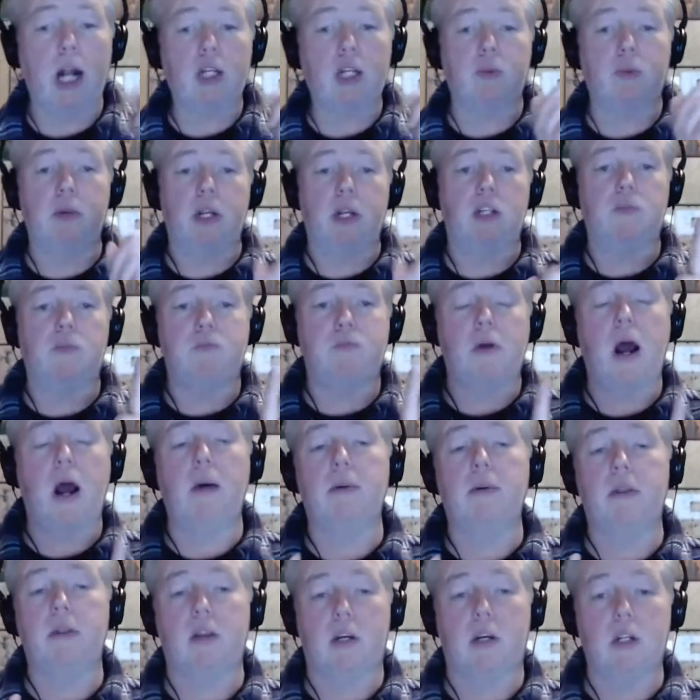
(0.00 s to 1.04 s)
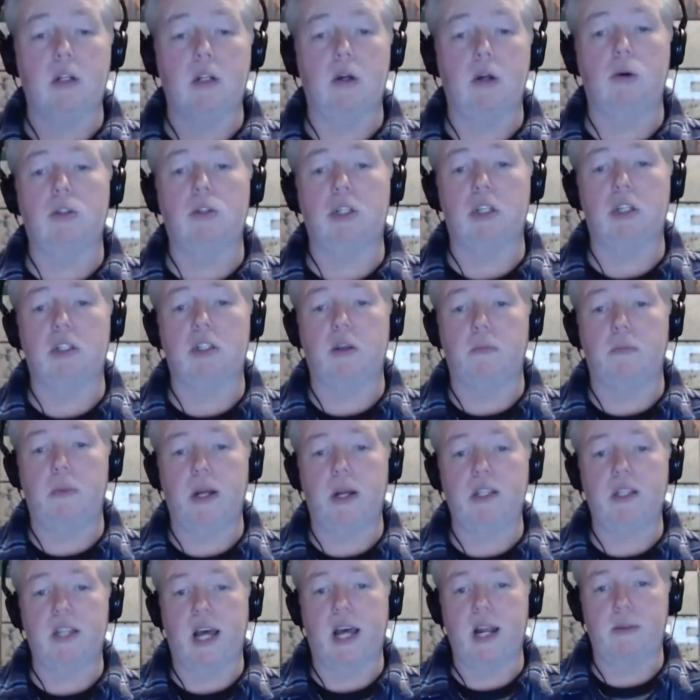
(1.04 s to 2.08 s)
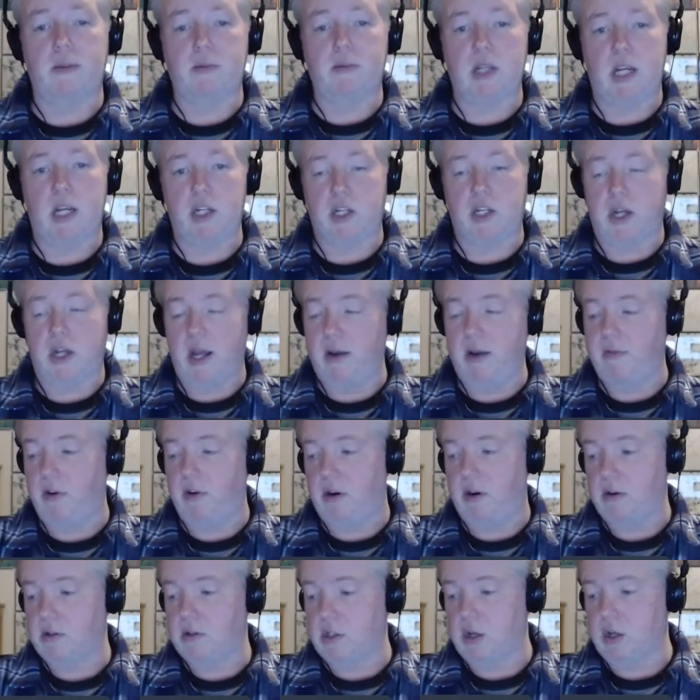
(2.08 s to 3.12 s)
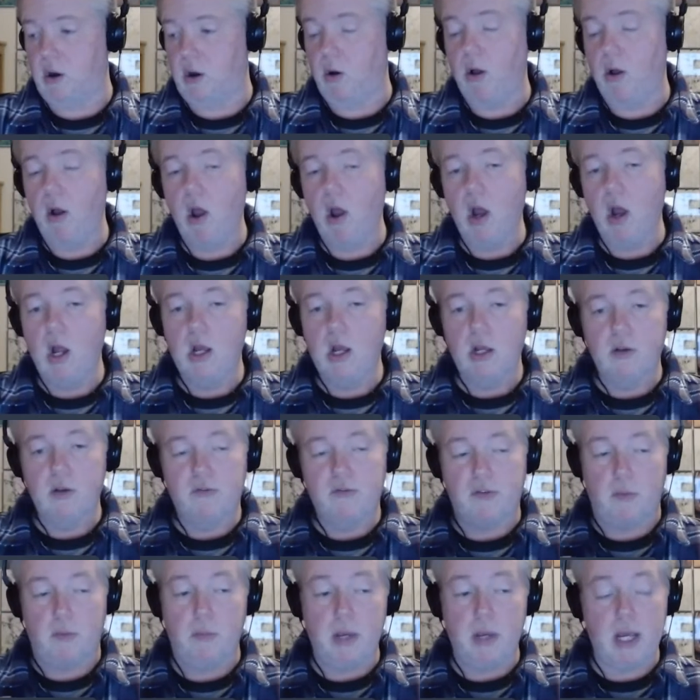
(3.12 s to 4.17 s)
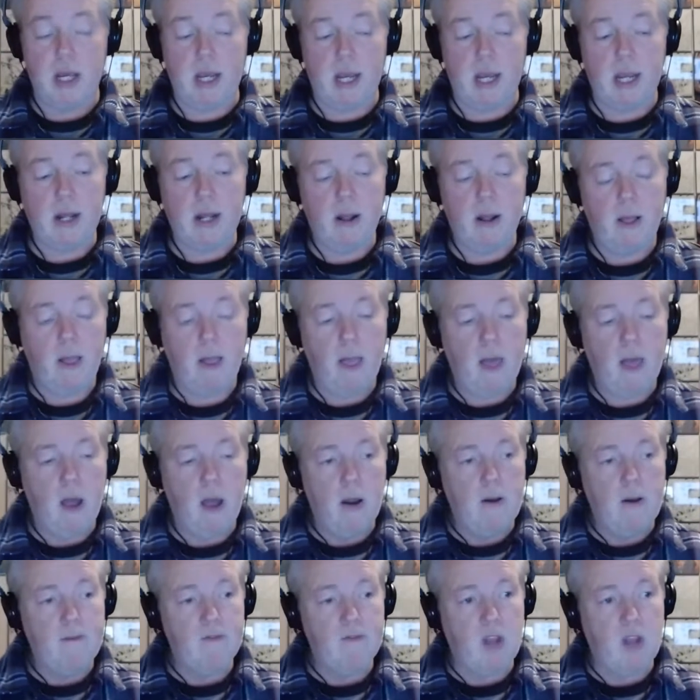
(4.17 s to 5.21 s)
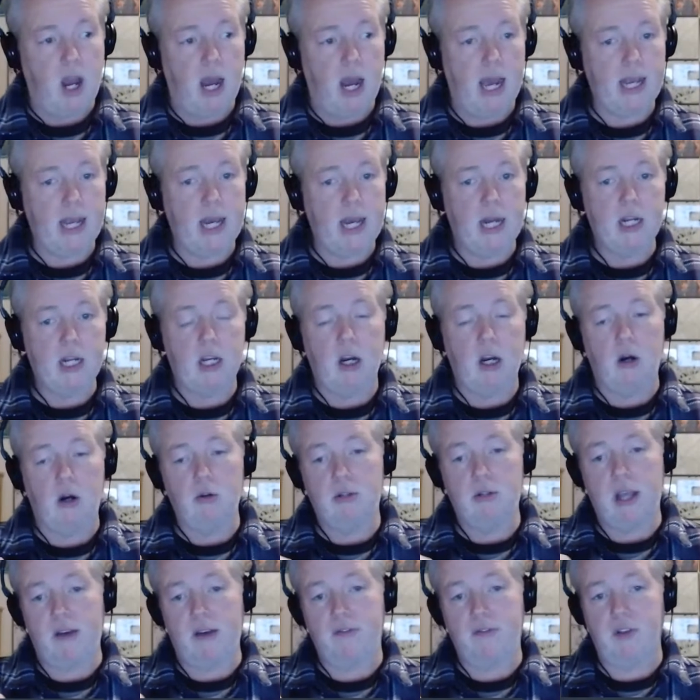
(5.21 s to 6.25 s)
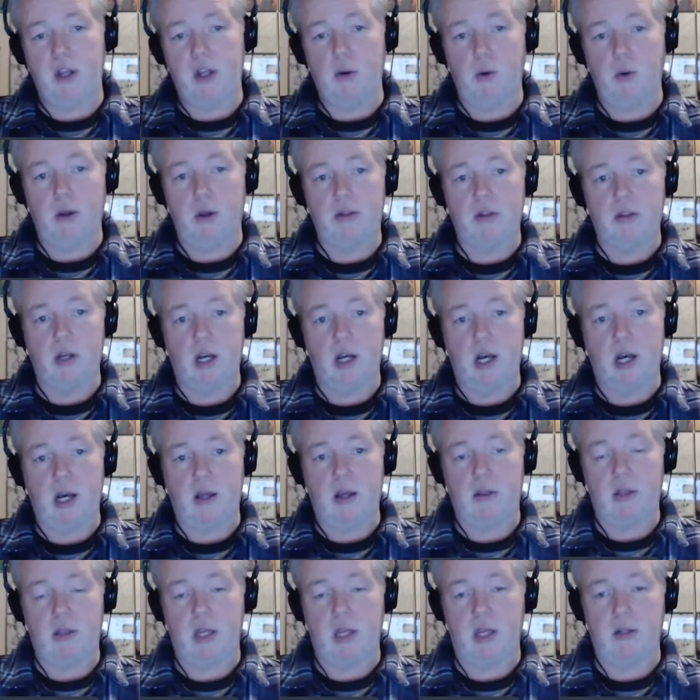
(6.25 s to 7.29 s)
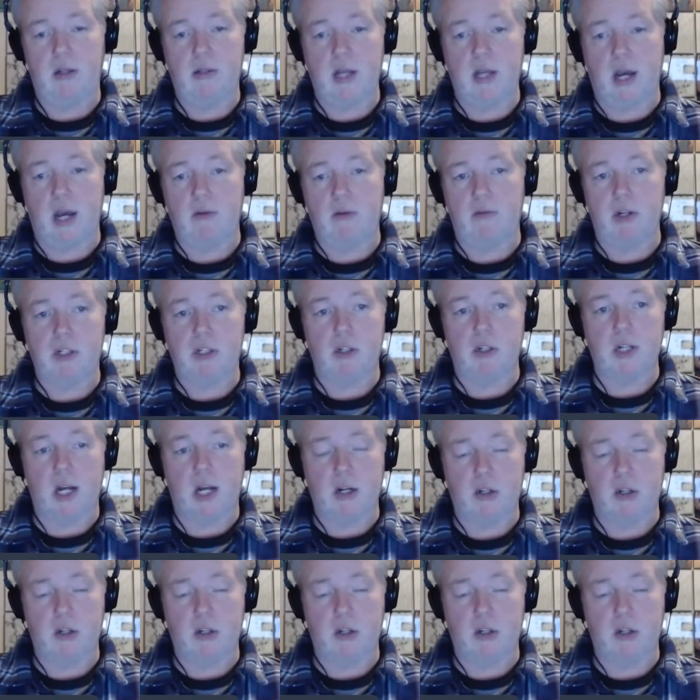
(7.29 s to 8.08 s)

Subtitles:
Watchmen is probably the closest and best adaptation ever. So for me, I got to go definitely with the Richard